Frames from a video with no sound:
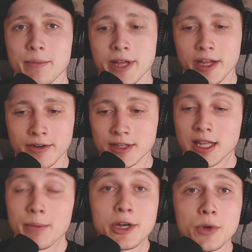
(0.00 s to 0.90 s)
man.
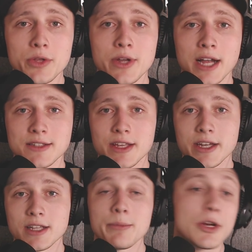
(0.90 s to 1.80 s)
Let me know what you guys
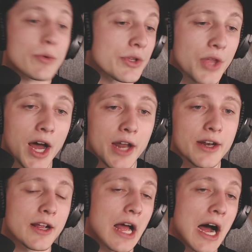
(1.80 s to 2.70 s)
think. Let me know what you thought.
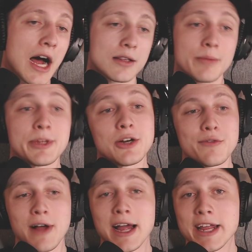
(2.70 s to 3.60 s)
Let me know
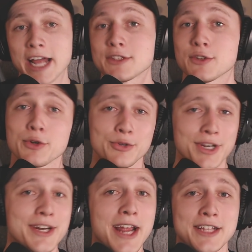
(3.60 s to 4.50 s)
if I answered or
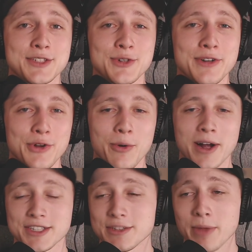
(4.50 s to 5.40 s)
didn't answer any of your
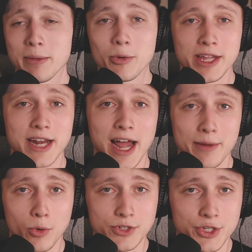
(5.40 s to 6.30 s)
questions, and maybe we can add
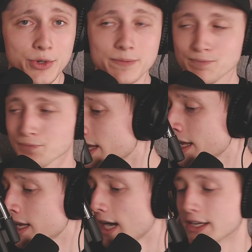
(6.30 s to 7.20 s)
more to it.
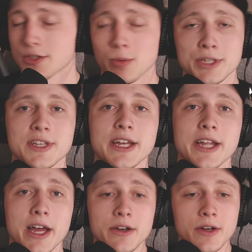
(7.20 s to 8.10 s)
I just want to say
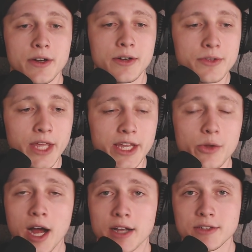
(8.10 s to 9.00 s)
again, thank you
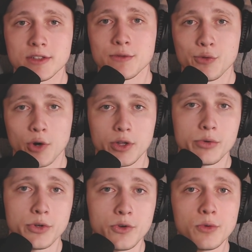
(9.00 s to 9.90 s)
guys for all you
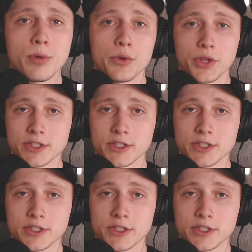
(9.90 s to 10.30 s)
do, both on